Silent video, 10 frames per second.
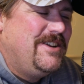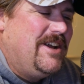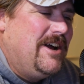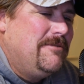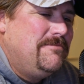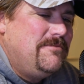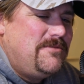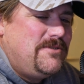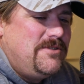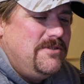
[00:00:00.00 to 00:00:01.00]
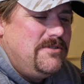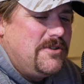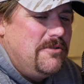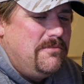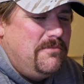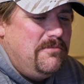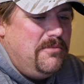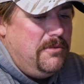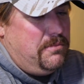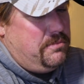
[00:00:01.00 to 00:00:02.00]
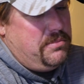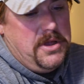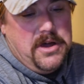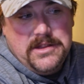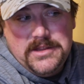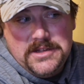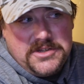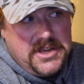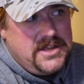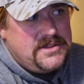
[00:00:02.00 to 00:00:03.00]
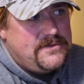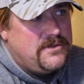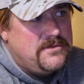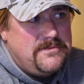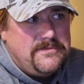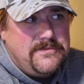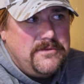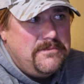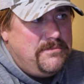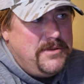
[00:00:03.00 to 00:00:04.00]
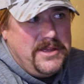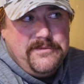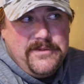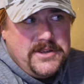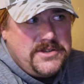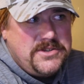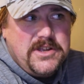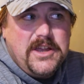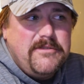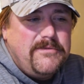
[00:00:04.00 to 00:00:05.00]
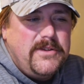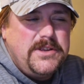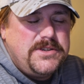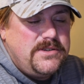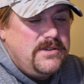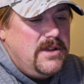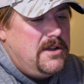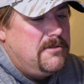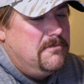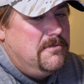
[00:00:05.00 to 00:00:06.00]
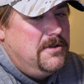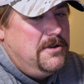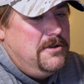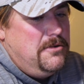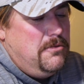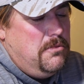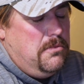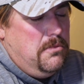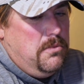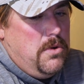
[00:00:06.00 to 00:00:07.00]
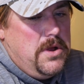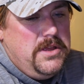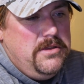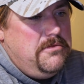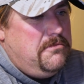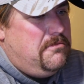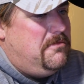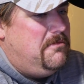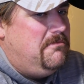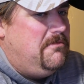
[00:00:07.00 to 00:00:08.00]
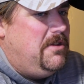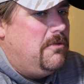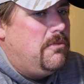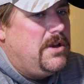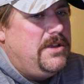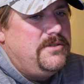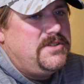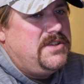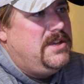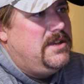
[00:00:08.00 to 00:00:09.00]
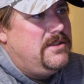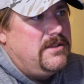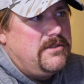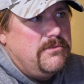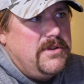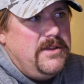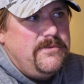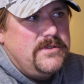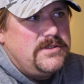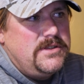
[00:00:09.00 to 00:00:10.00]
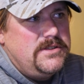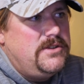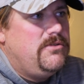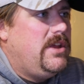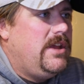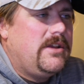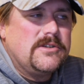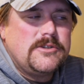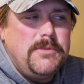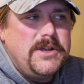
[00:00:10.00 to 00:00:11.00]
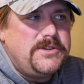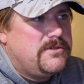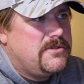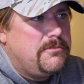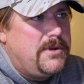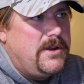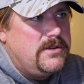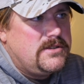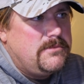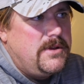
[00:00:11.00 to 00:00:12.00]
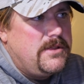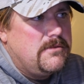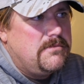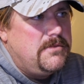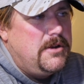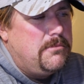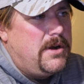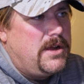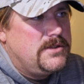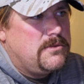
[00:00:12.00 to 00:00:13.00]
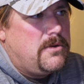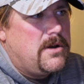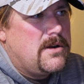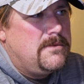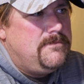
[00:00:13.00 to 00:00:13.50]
So beyond the chance for big fish, giant fish, what do you see that the reef is unique or special compared to some other, bodies of water?